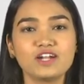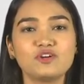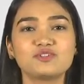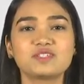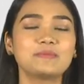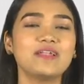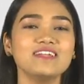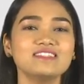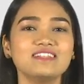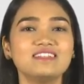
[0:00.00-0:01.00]
To
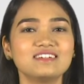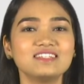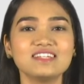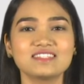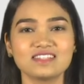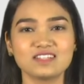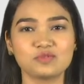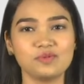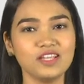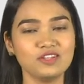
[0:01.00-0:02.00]
summarize the learnings in this
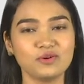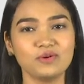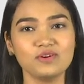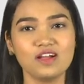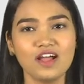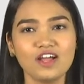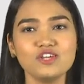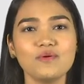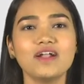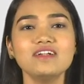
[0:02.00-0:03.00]
video,
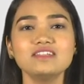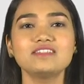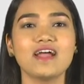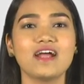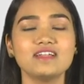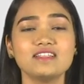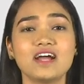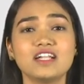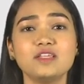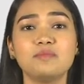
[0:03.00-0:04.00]
you understand
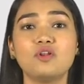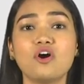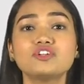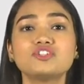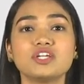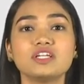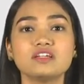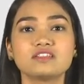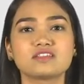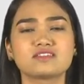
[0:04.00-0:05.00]
that the blockchain
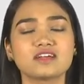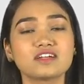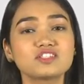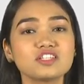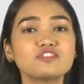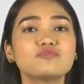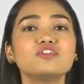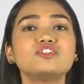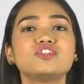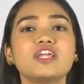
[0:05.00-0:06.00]
is a
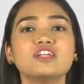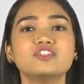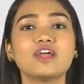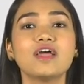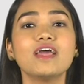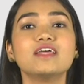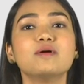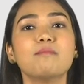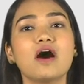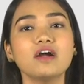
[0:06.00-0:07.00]
successful change in the
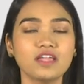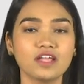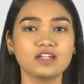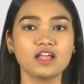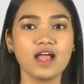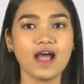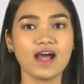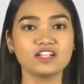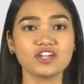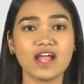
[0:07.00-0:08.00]
market
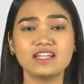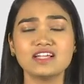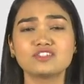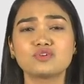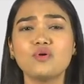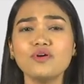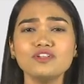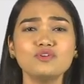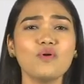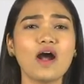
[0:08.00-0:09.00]
hatch and is going
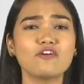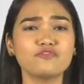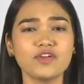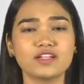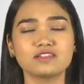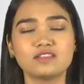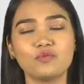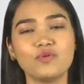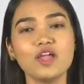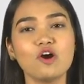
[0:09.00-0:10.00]
to affect the
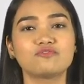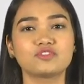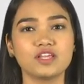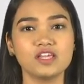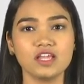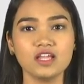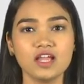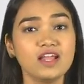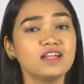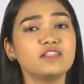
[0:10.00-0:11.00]
way of thinking,
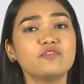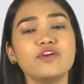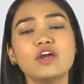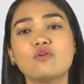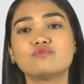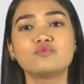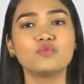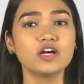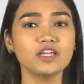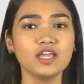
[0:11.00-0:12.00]
the way of
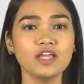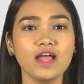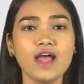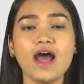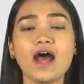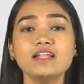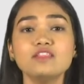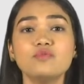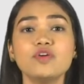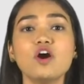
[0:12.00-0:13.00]
working, and
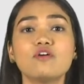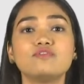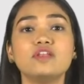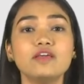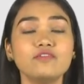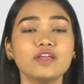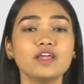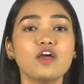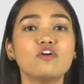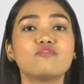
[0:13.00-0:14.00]
the way of living
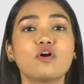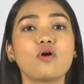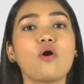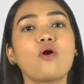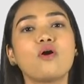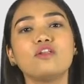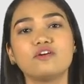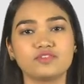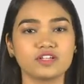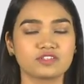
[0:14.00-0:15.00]
for all
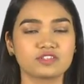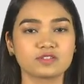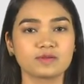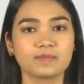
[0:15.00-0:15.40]
of us.